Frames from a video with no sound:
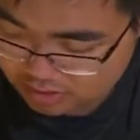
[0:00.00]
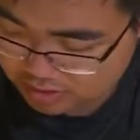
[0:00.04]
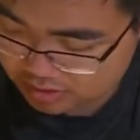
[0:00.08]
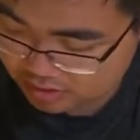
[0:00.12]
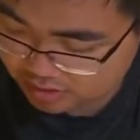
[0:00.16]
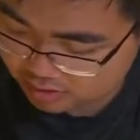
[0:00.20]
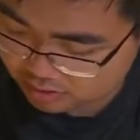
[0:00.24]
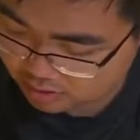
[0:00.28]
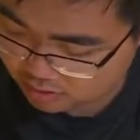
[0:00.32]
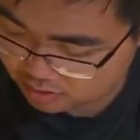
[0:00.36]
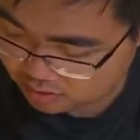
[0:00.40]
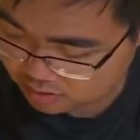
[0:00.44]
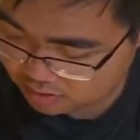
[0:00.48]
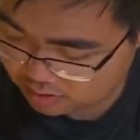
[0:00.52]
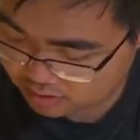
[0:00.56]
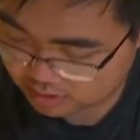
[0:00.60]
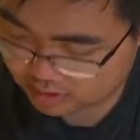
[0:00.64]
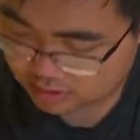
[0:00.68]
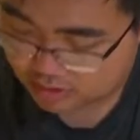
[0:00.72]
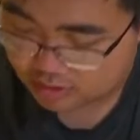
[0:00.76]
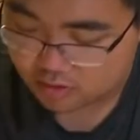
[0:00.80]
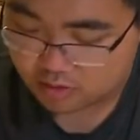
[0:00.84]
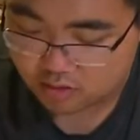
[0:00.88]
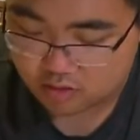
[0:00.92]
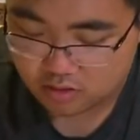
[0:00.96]
here, 9
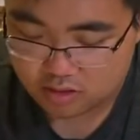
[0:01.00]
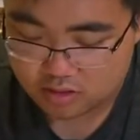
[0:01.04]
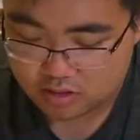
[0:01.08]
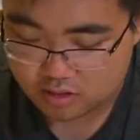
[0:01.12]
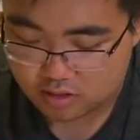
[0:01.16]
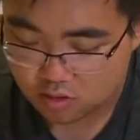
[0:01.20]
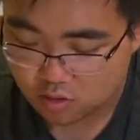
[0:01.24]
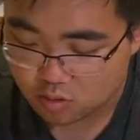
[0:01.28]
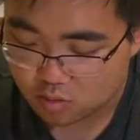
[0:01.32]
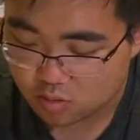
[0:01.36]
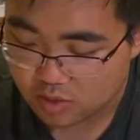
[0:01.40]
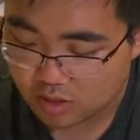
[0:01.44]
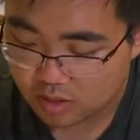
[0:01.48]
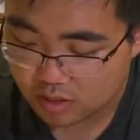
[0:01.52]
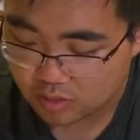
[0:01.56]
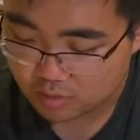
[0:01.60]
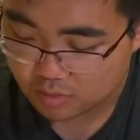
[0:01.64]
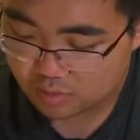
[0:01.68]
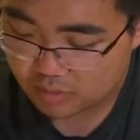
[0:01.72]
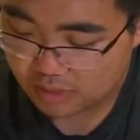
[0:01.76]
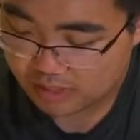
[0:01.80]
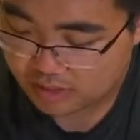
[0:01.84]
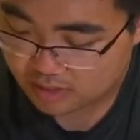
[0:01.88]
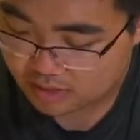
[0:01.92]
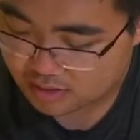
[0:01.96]
here. It's a little bit
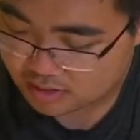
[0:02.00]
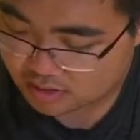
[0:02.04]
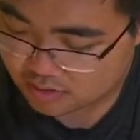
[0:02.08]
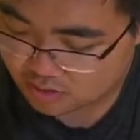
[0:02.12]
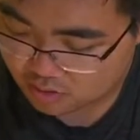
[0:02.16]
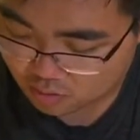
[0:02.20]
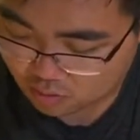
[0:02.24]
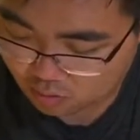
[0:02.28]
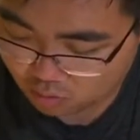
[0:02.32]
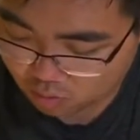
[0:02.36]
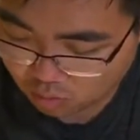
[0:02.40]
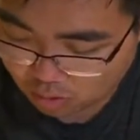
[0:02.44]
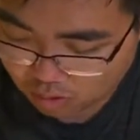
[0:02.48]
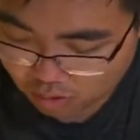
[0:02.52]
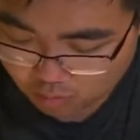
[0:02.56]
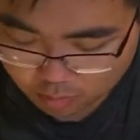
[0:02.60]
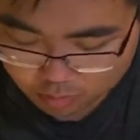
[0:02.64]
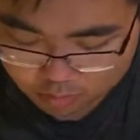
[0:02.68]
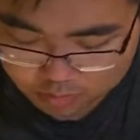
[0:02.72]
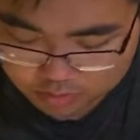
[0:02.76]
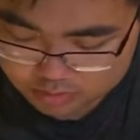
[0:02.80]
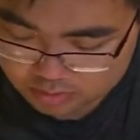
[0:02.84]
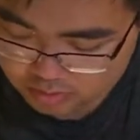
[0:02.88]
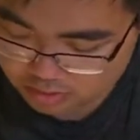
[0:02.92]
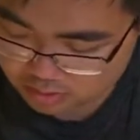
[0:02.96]
unbalanced, so it
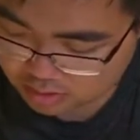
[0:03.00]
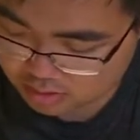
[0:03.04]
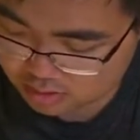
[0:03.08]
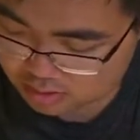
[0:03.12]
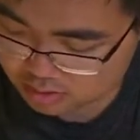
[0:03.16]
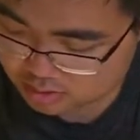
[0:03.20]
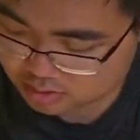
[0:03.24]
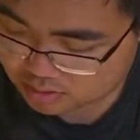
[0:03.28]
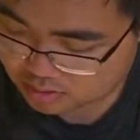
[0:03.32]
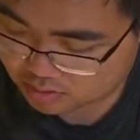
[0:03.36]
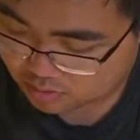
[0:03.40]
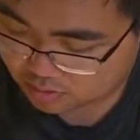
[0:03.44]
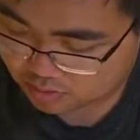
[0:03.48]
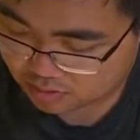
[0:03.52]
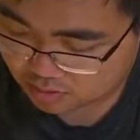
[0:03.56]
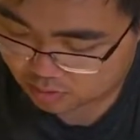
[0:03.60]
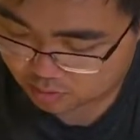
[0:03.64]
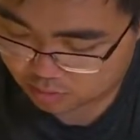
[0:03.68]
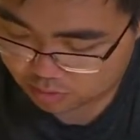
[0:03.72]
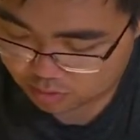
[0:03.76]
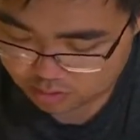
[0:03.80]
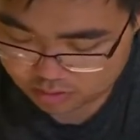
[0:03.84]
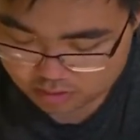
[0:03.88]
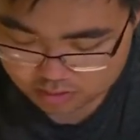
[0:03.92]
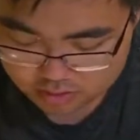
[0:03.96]
wobbles a lot. So we can
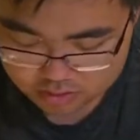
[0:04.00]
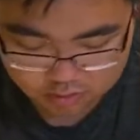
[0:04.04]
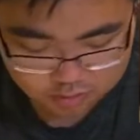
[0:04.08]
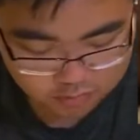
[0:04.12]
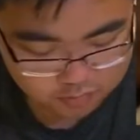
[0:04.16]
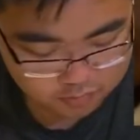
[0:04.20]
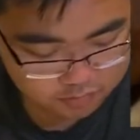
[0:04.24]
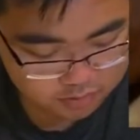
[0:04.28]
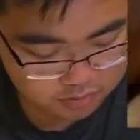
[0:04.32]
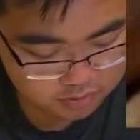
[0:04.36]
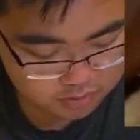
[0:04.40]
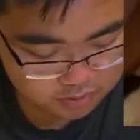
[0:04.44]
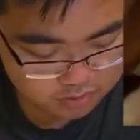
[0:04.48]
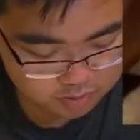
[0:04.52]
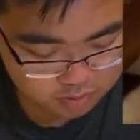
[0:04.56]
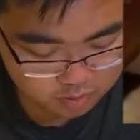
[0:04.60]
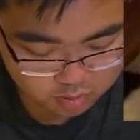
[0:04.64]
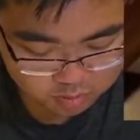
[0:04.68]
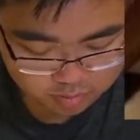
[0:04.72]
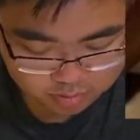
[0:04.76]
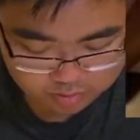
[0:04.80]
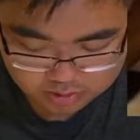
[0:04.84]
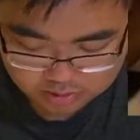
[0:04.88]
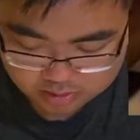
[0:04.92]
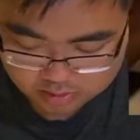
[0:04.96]
push it over a little
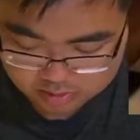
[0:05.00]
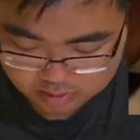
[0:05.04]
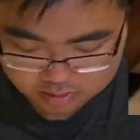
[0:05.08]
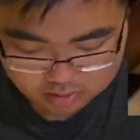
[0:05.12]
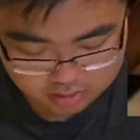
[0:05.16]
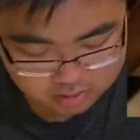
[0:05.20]
bit.